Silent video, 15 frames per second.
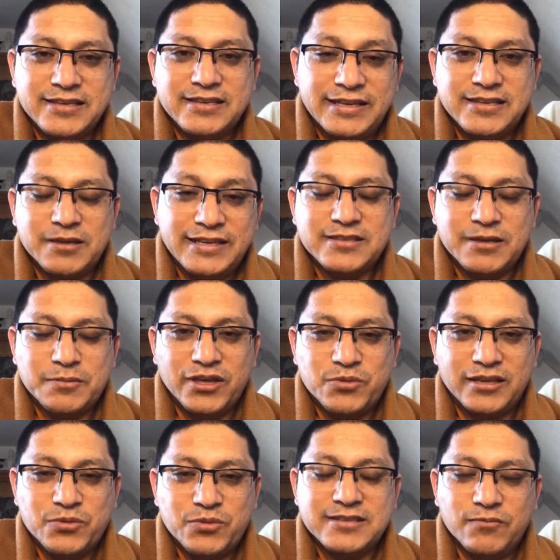something,
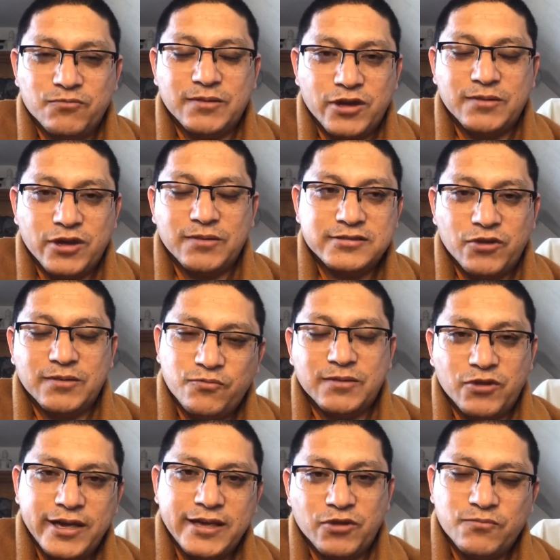someone, some
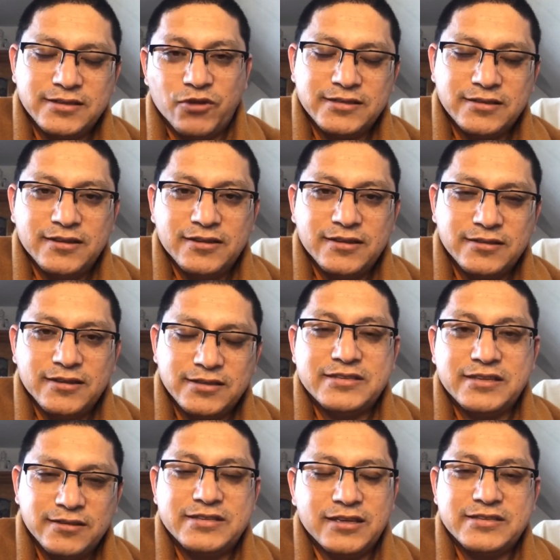ways, with,
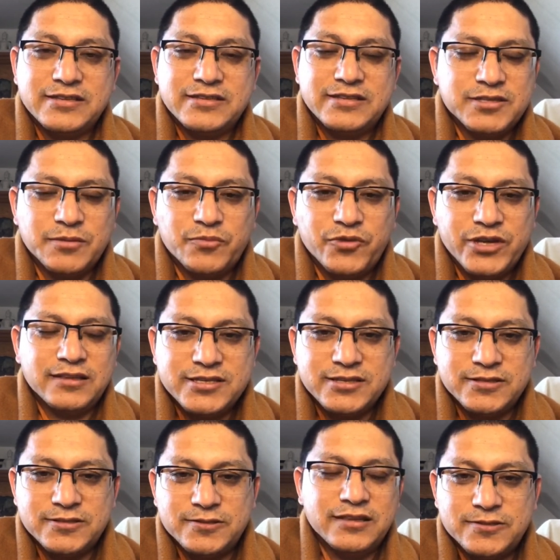uh, in some
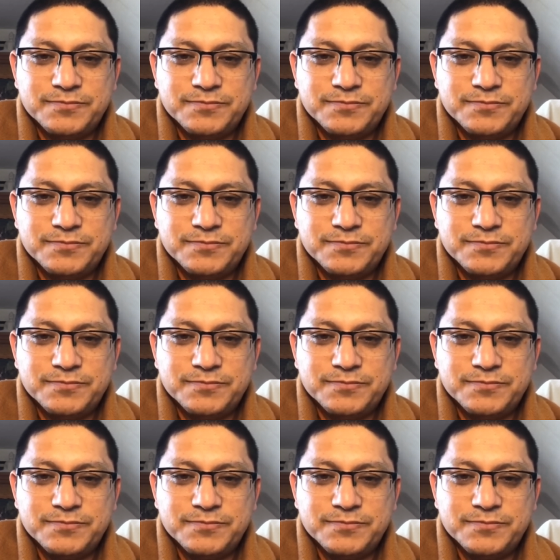reasons.